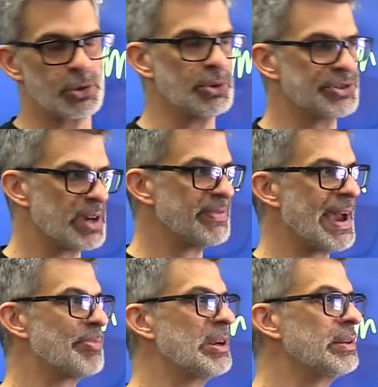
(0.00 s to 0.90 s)
of cool stuff
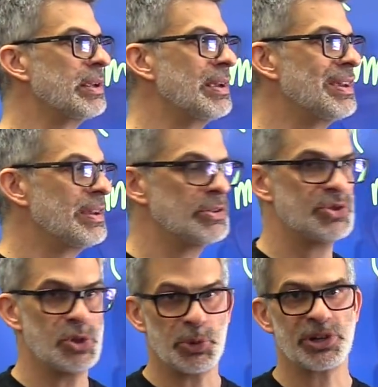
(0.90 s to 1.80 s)
happening.
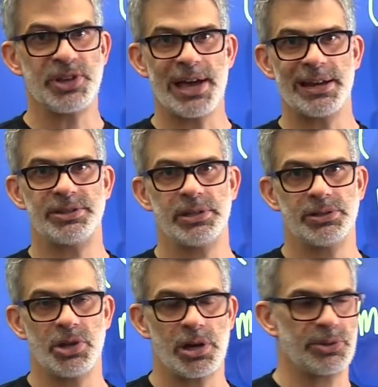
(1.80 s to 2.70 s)
Super excited to
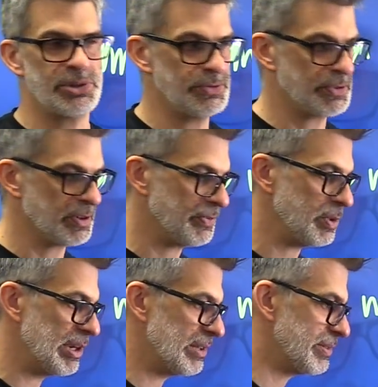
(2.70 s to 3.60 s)
talk with you for a few
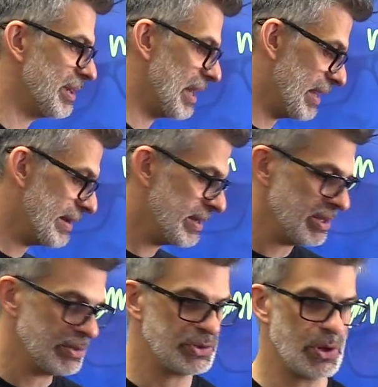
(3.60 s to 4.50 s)
minutes today.
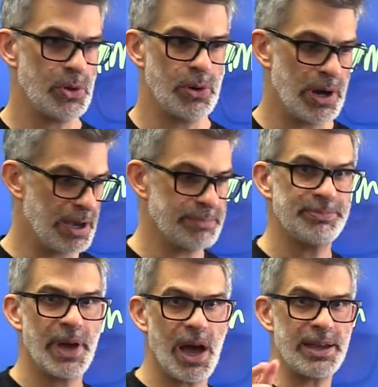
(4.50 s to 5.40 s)
So
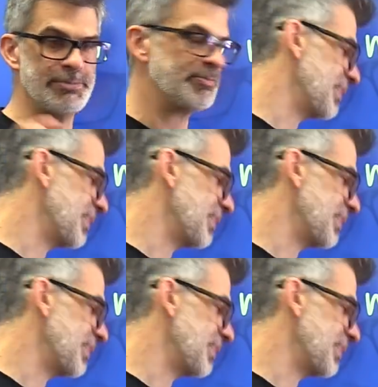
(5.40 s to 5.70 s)
hi